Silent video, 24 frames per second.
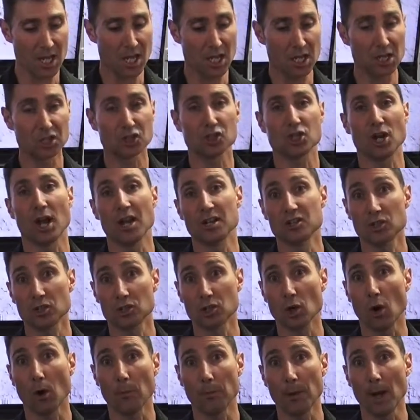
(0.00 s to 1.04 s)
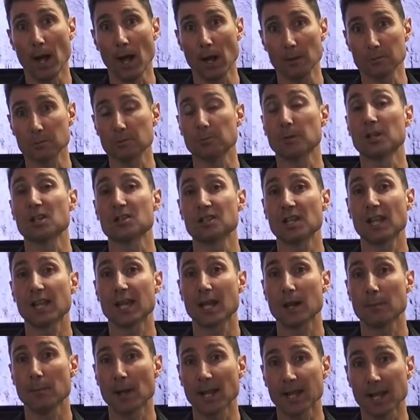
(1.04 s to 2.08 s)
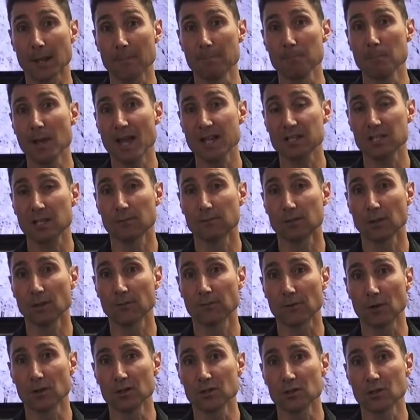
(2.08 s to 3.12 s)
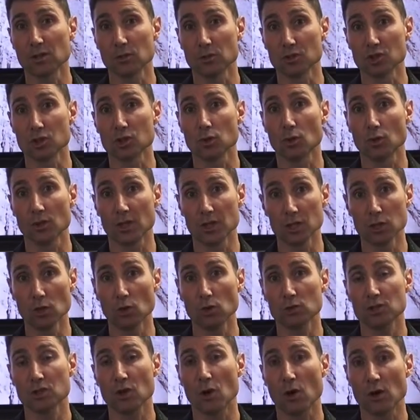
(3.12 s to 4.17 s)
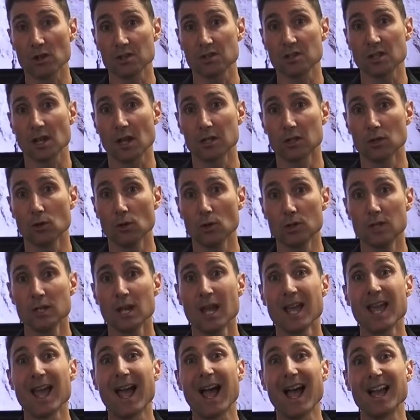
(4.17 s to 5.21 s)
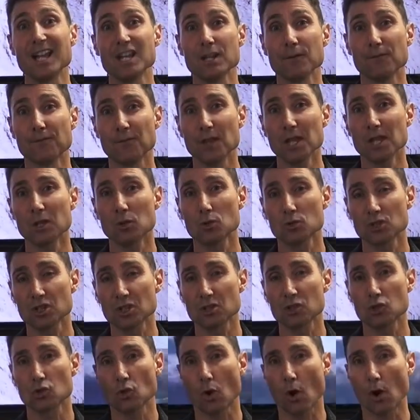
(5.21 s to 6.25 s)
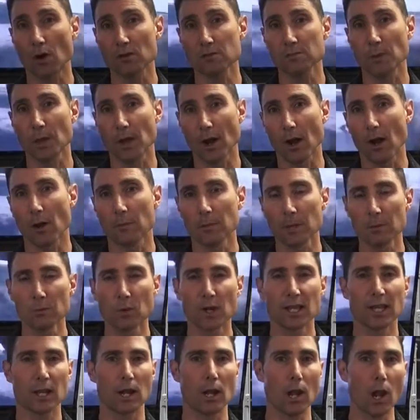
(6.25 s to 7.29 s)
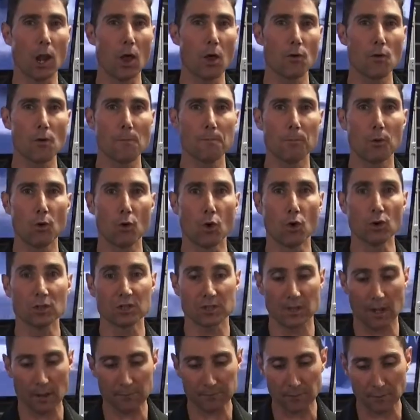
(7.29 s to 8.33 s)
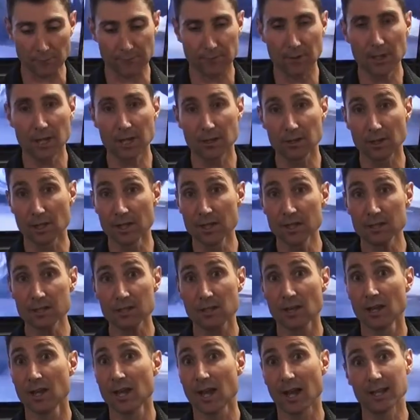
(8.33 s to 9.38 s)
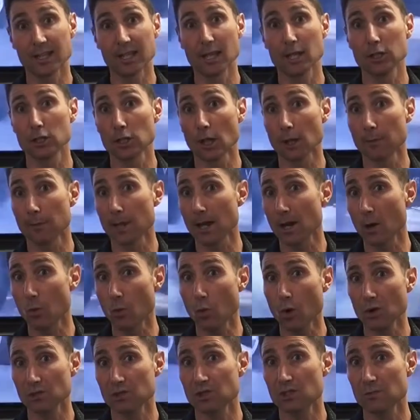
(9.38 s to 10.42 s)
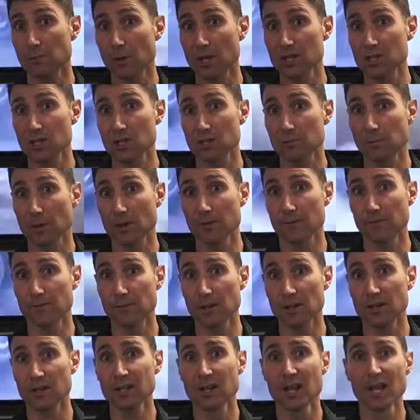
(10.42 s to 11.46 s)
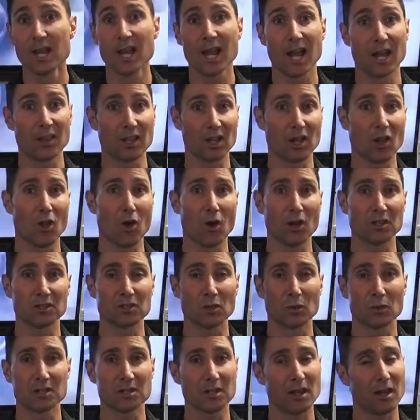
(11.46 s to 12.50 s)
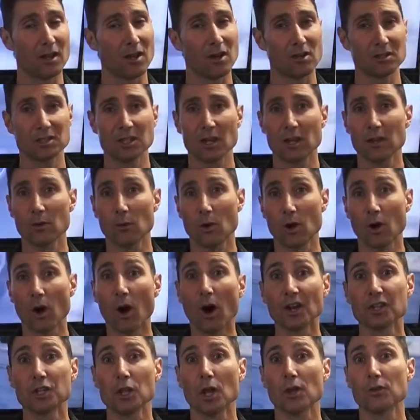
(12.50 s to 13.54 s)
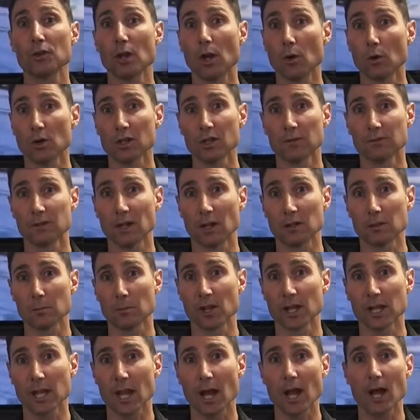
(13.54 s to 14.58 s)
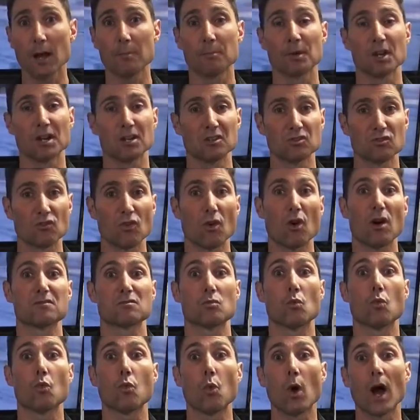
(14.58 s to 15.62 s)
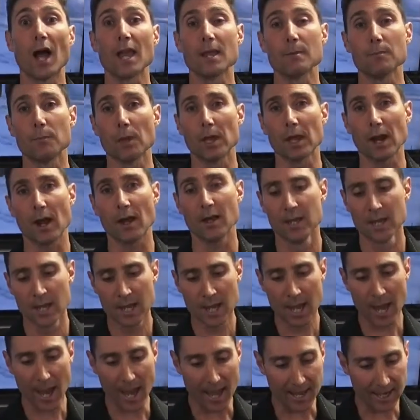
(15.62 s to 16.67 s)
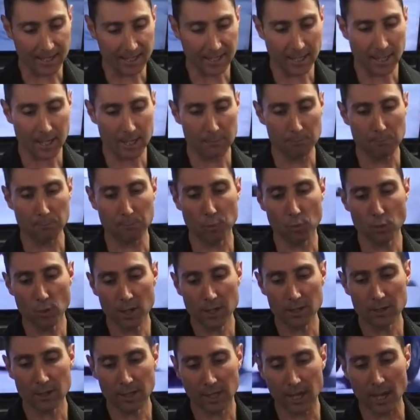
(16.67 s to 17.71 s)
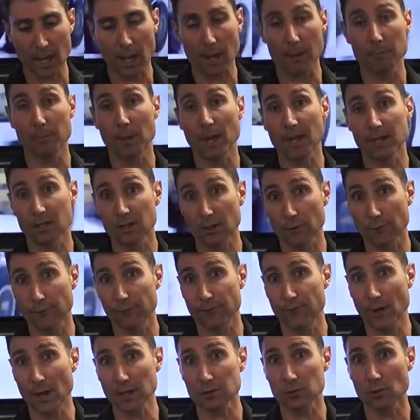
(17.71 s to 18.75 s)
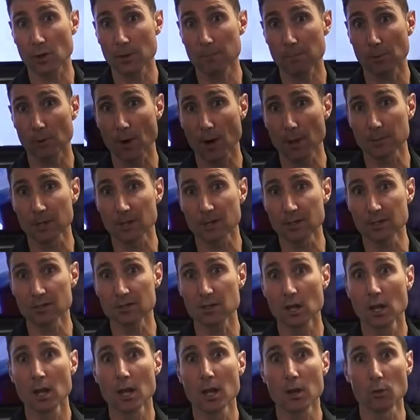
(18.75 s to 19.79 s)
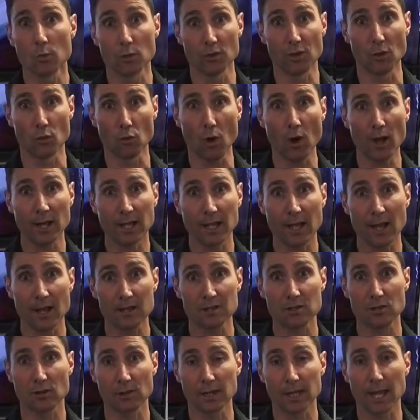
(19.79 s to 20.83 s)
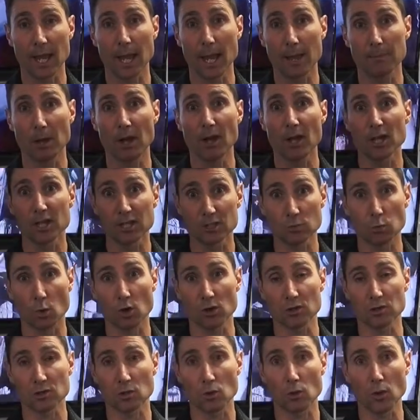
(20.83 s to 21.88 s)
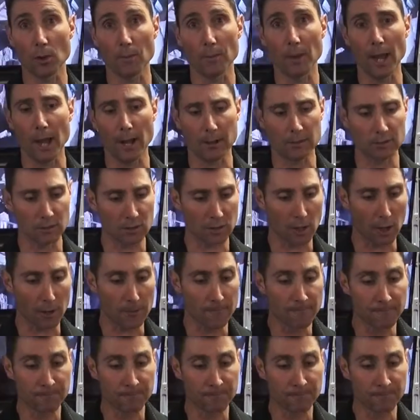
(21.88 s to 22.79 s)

change the top arms, because they're going to make a massive difference to ensure that your tyres stay good and your vehicle just drives better. I mean, we get a lot of reports after fitting these, again, no matter what suspension's been fitted, and the clients always say, I tell you what, I don't know what you've done to my car, but it drives way better. And again, putting the car back into the factory parameters with the right caster and camber is what it's all about. So